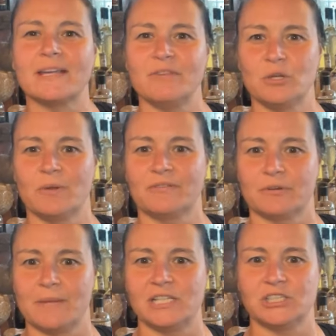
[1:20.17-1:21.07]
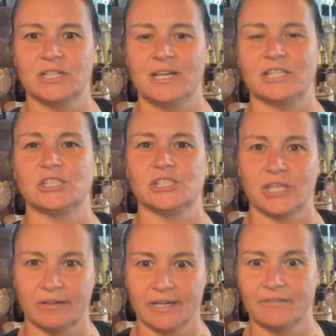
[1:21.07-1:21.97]
giving you information and
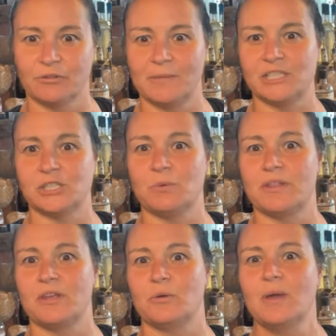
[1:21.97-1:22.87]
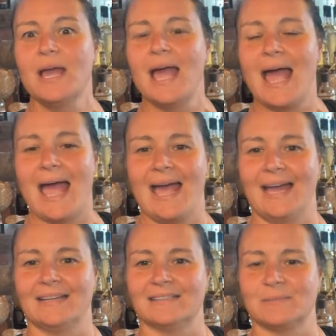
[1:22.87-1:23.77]
sharing information with you
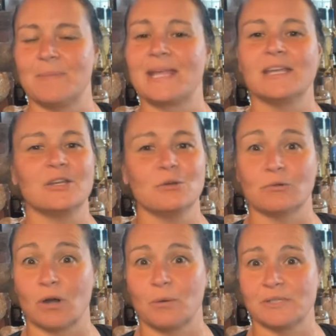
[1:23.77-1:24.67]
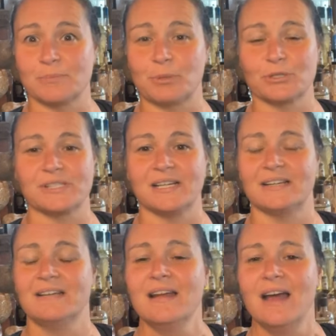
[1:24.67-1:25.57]
and making you grow as a
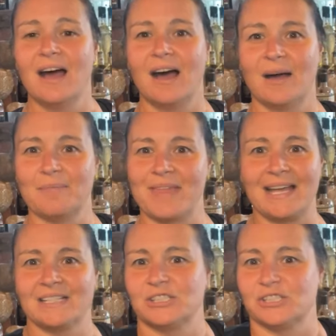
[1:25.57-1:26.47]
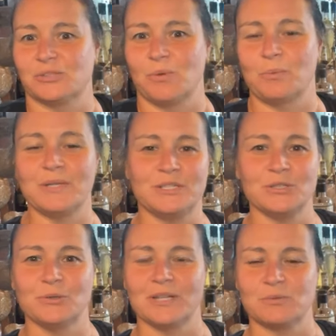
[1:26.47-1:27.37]
person. Um, that is just what we
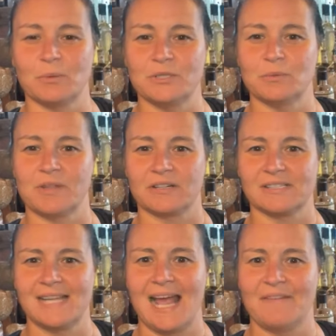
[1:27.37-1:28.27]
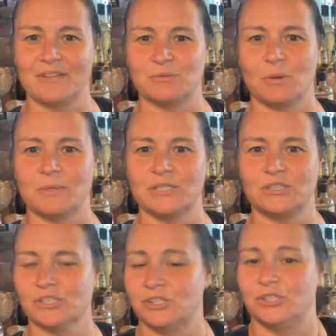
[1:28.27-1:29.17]
do. That's what we do with our staff. That's what we
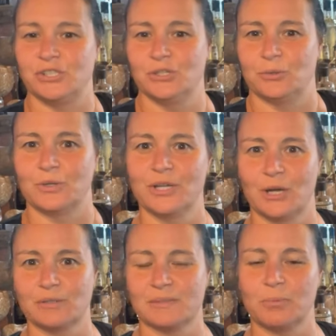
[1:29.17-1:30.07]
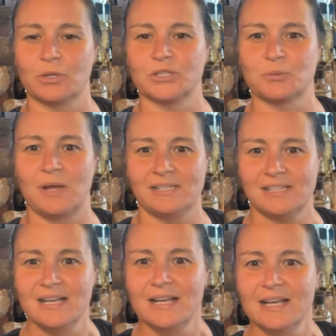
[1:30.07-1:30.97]
just do. You know, it's important to us
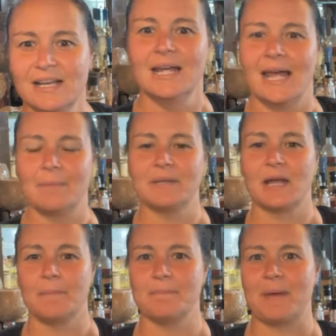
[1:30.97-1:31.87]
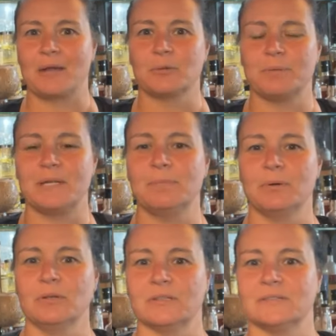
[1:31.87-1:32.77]
and become better
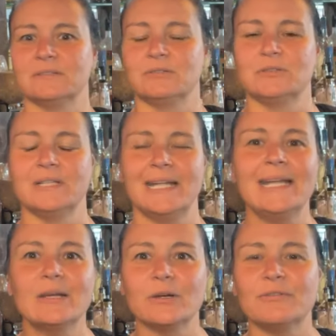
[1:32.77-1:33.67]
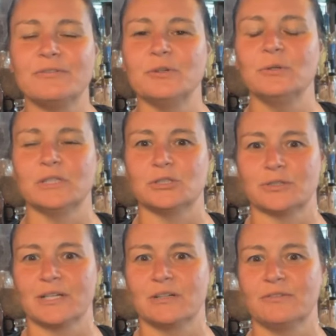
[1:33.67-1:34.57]
people and eat good food and
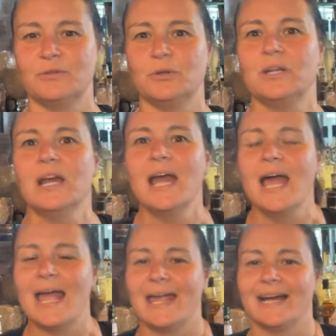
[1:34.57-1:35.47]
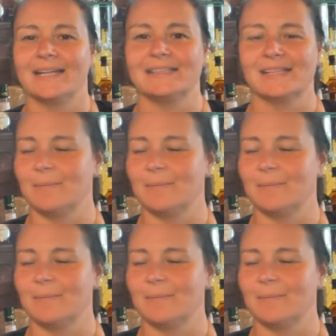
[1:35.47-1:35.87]
drink good food. And